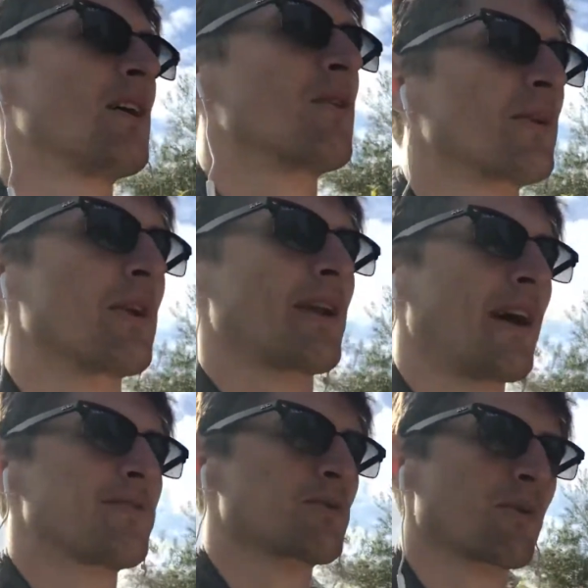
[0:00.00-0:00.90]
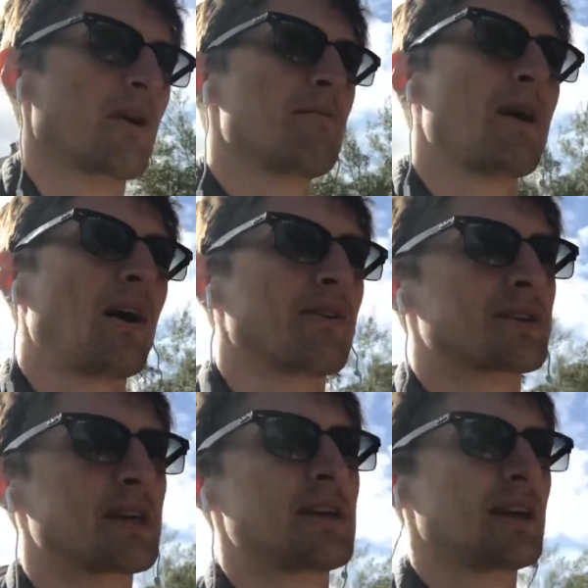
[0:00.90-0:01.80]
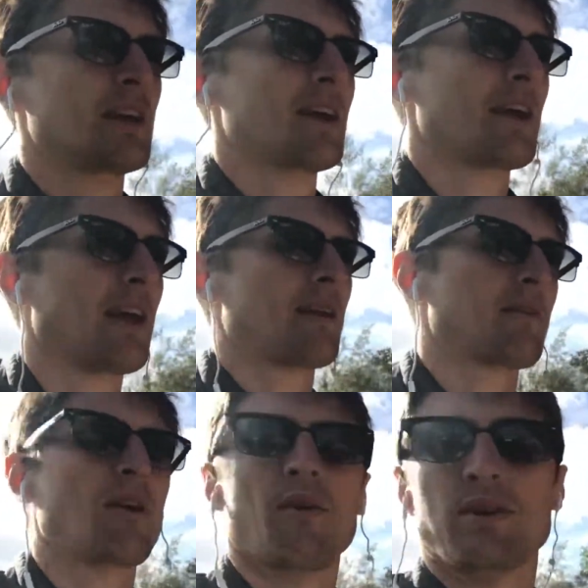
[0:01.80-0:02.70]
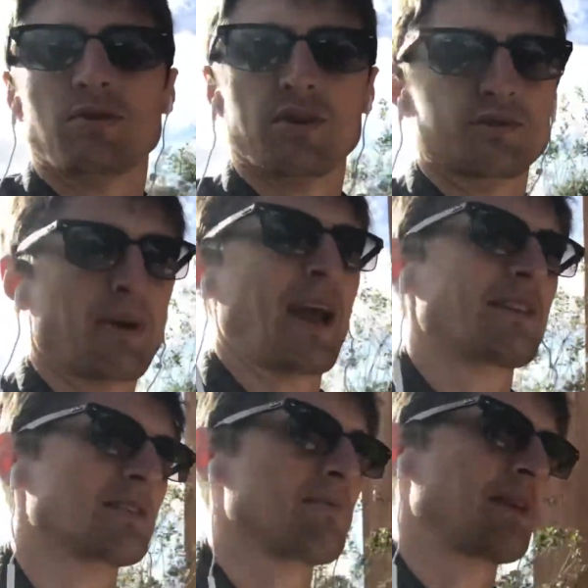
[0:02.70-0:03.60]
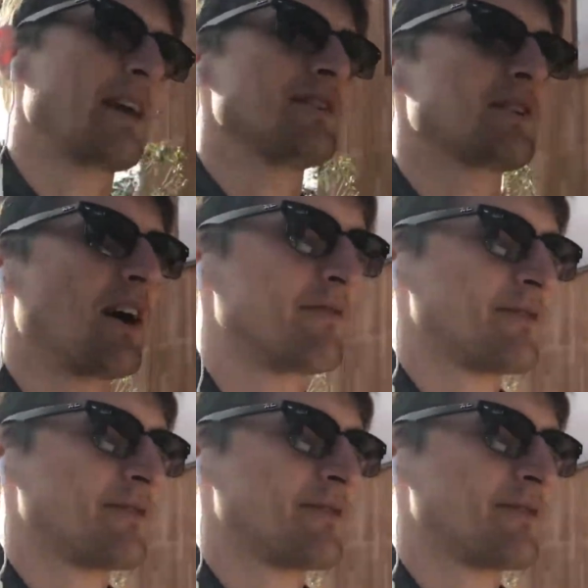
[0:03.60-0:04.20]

We don't have to worry about it going towards paying something else off.